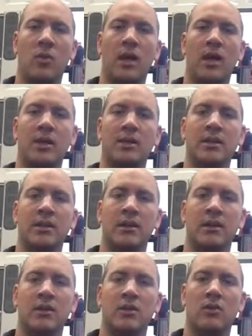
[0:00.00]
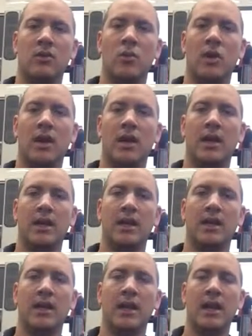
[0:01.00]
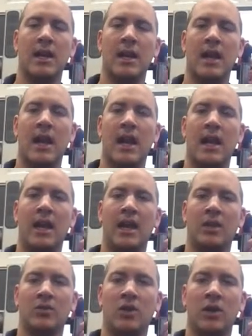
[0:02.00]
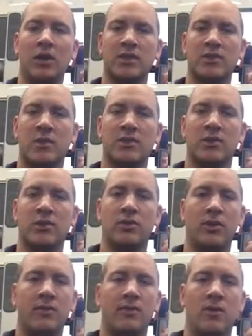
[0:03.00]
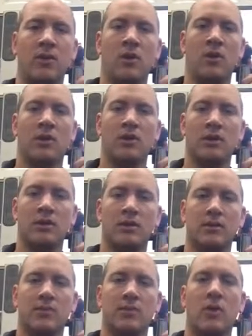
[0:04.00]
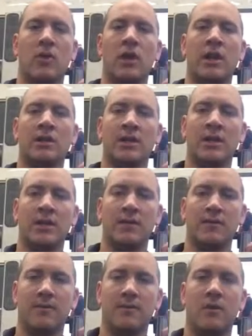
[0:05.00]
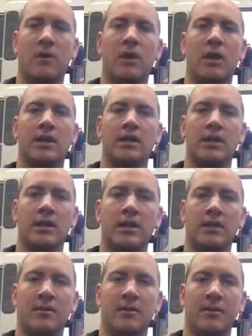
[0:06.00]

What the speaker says: 1, 1, A, cross, 1, 2, 3, 4, 4 on D, 4 on D.